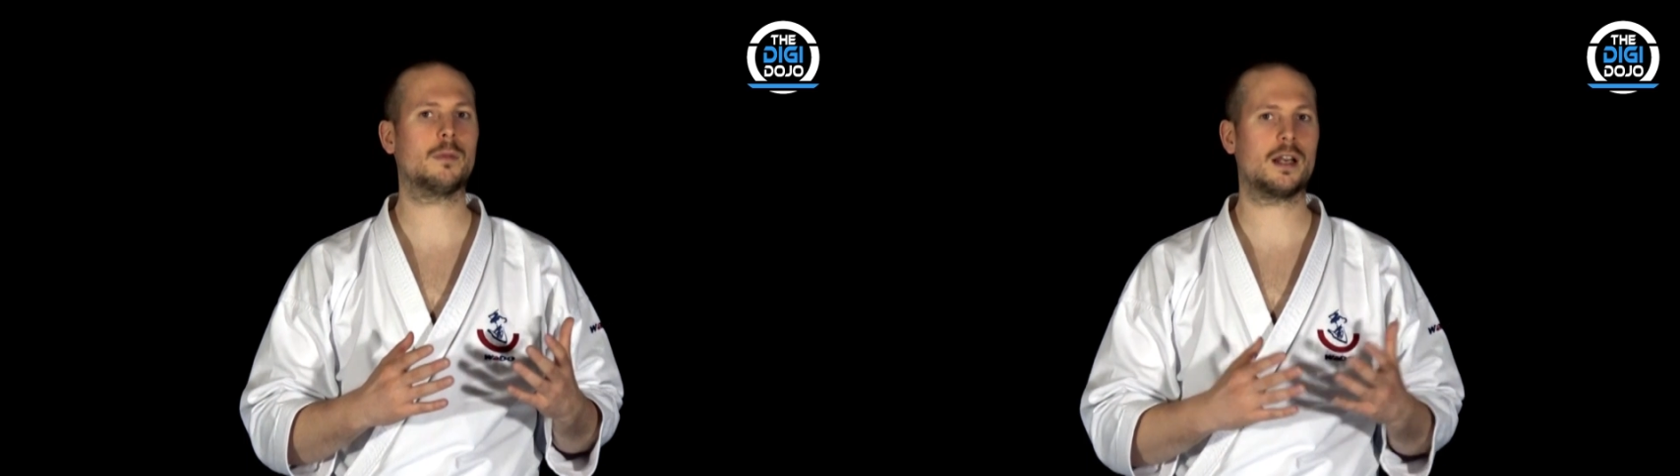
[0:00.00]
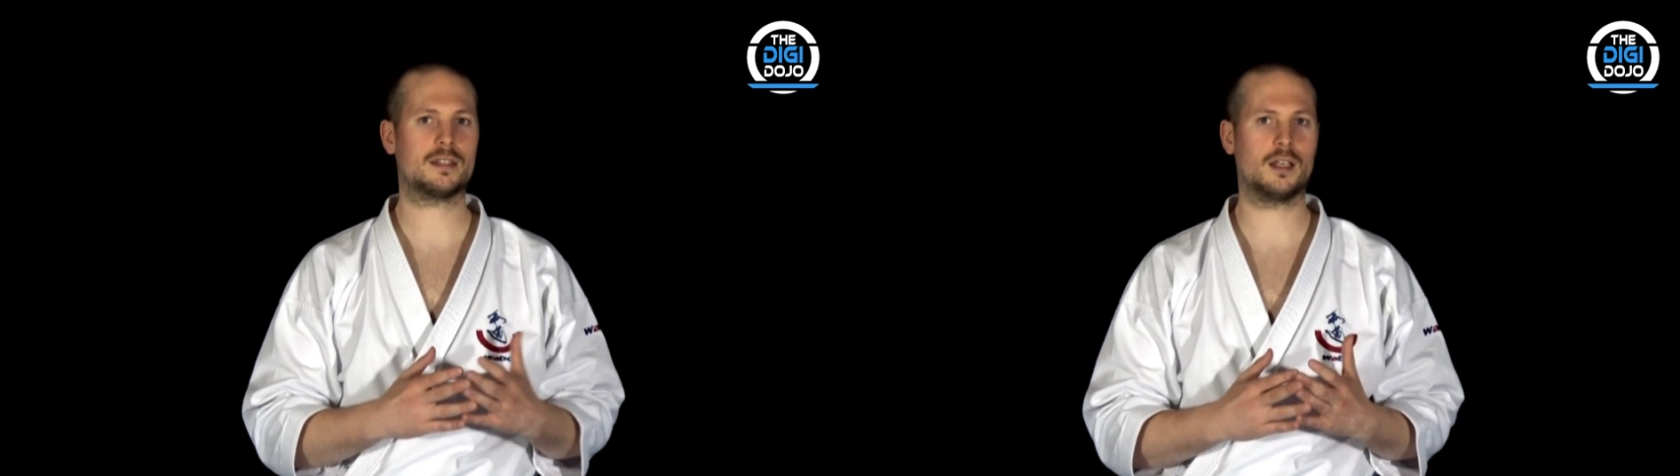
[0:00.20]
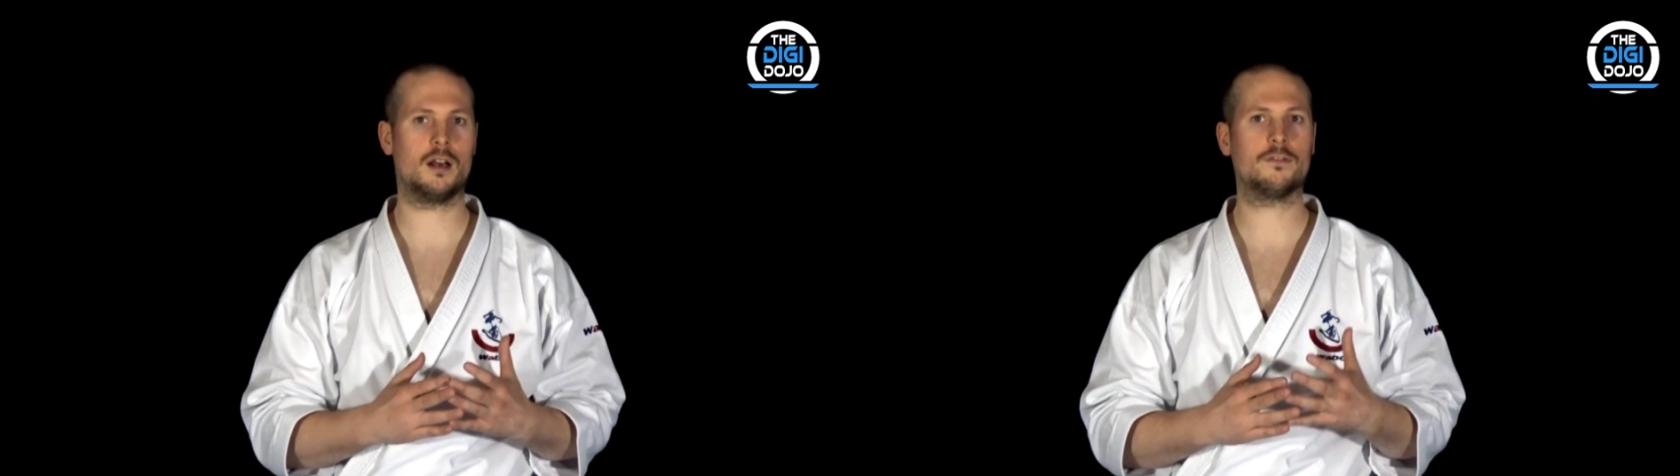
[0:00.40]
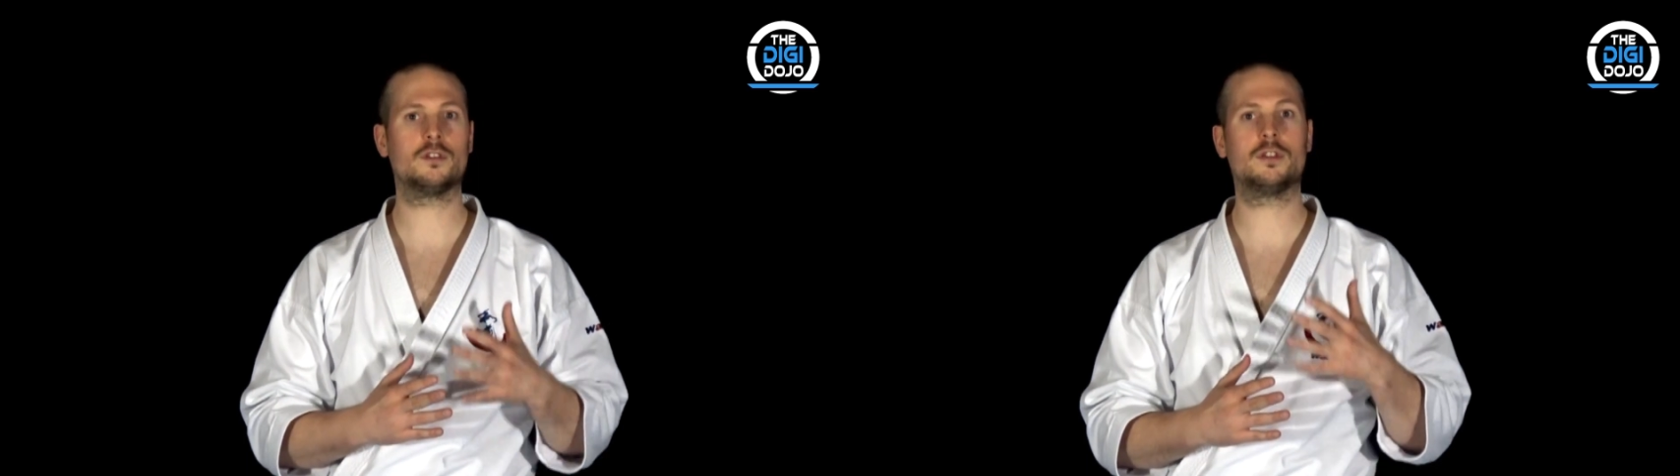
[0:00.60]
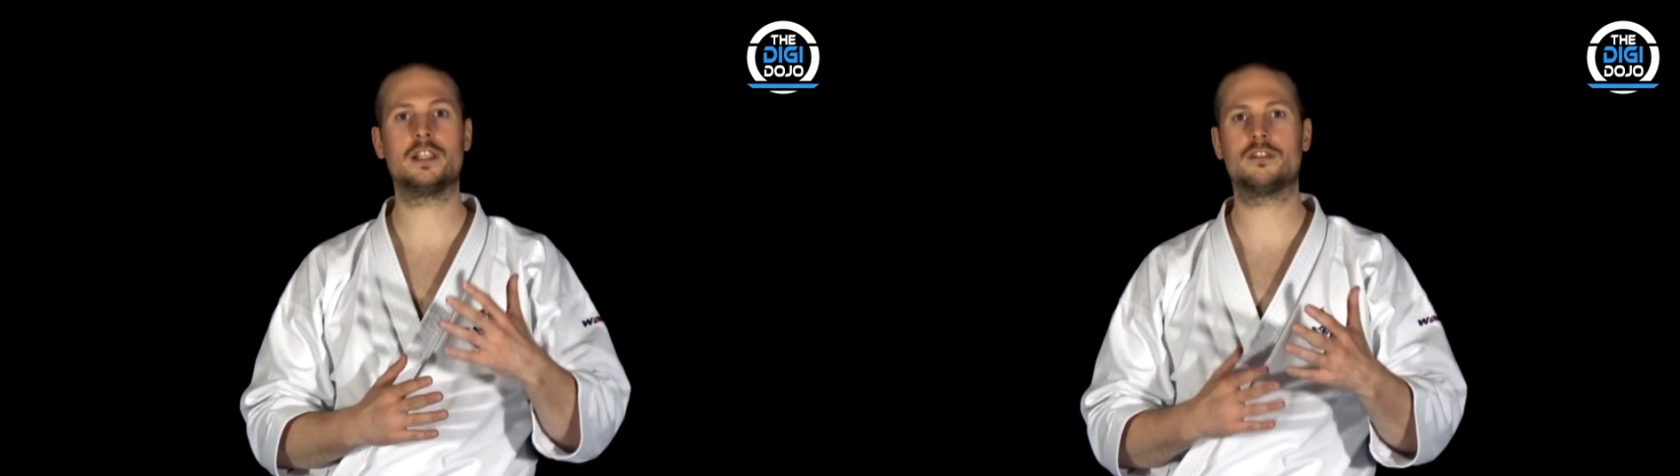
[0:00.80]
myself
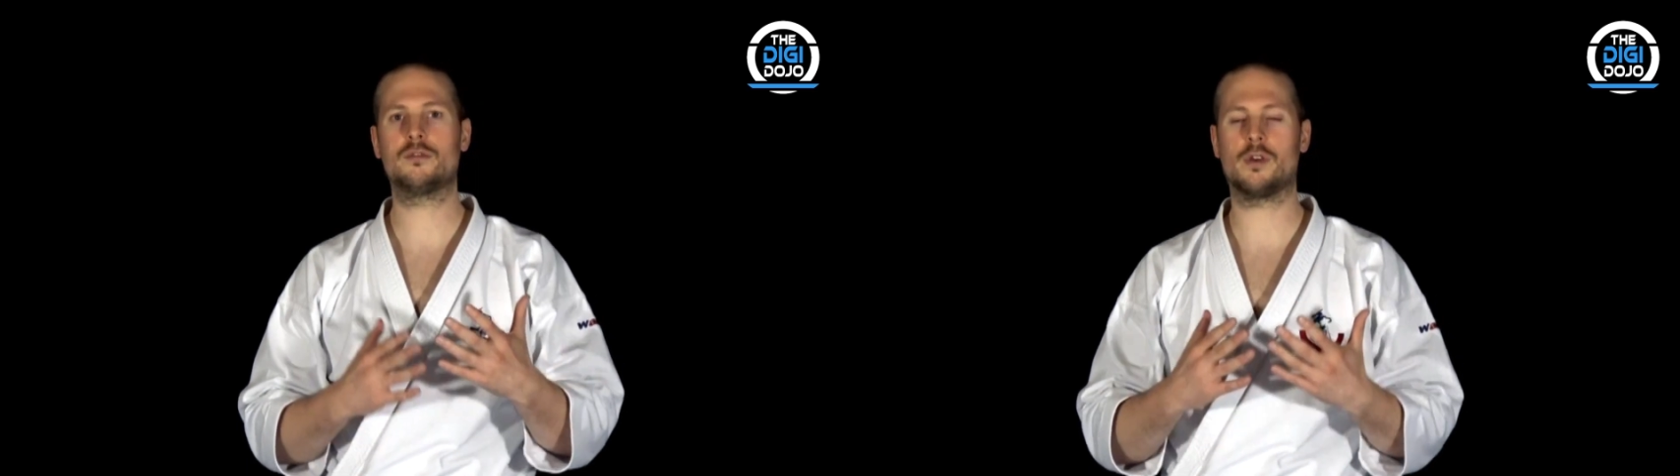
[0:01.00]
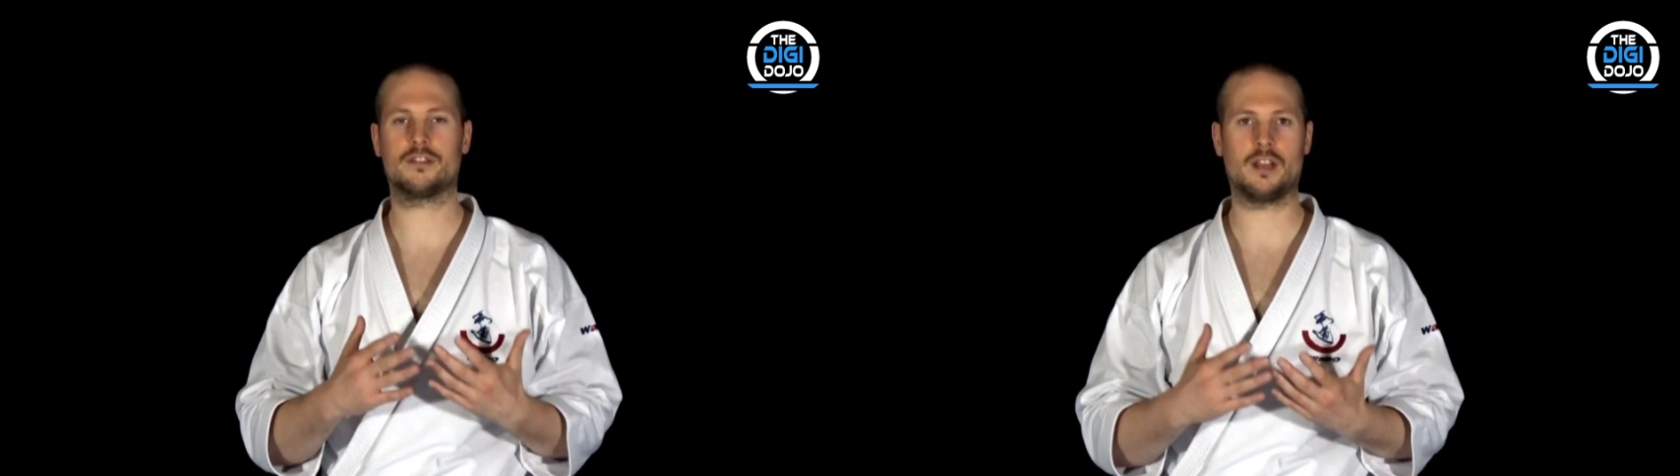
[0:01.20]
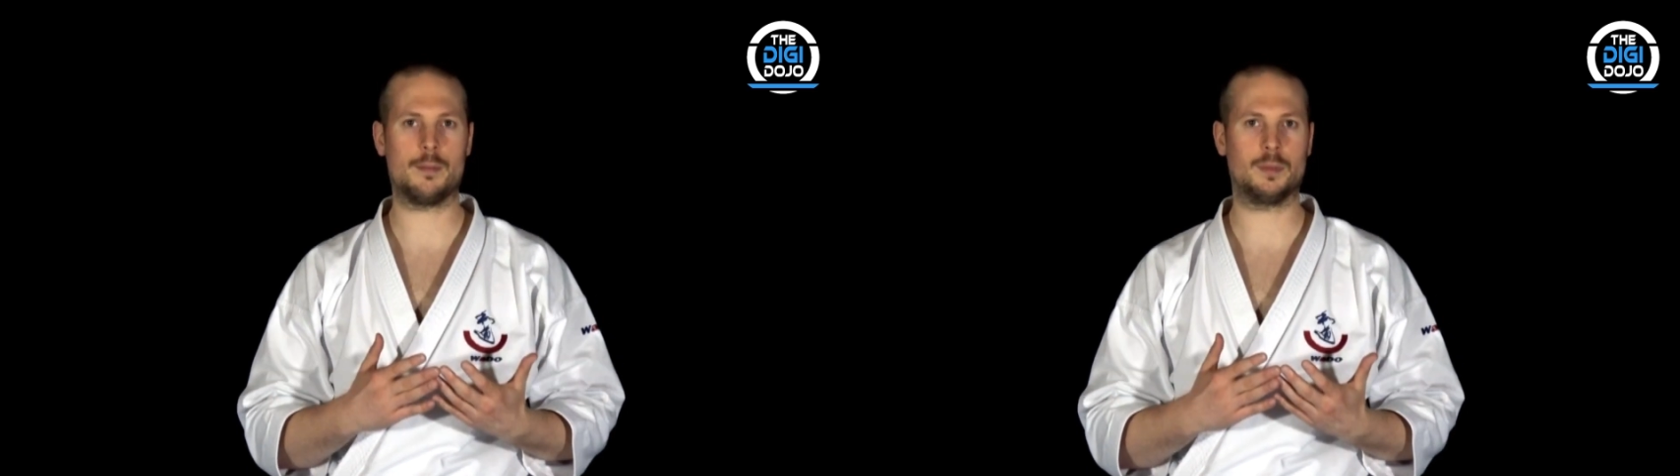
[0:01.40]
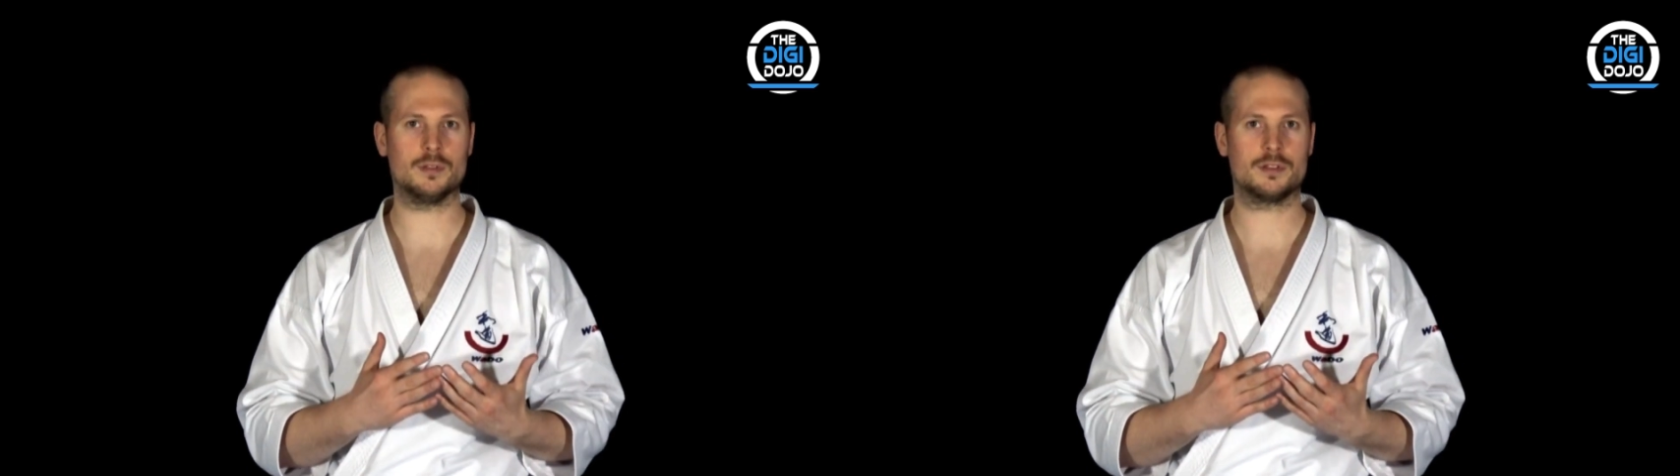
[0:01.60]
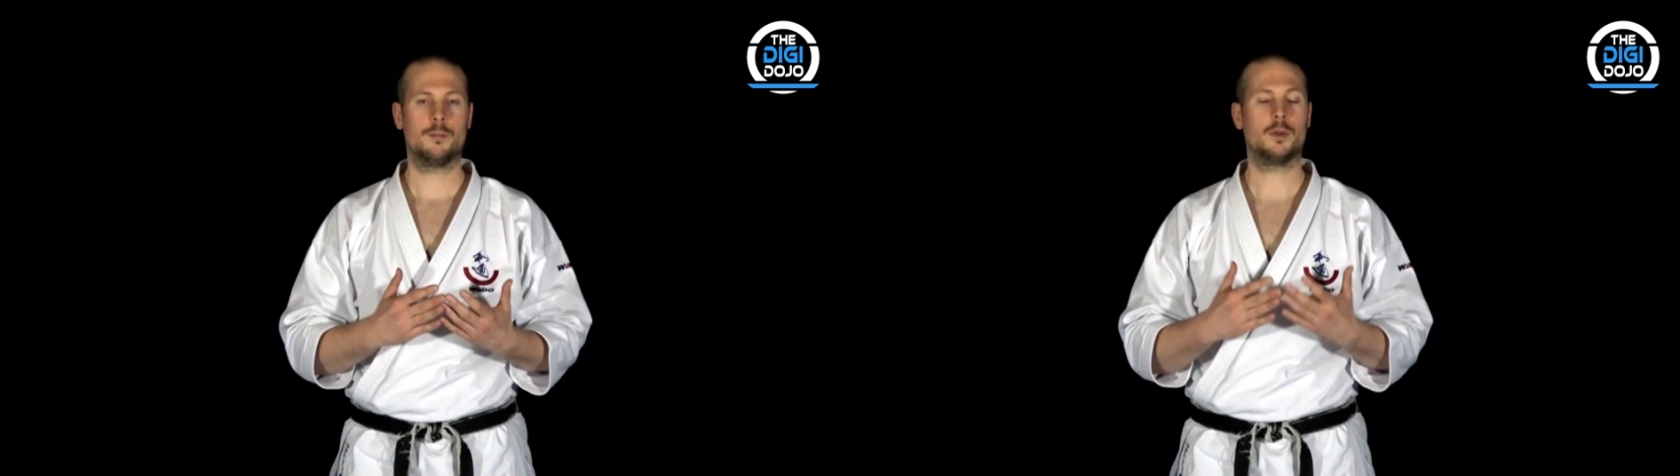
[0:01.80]
to these 2 examples?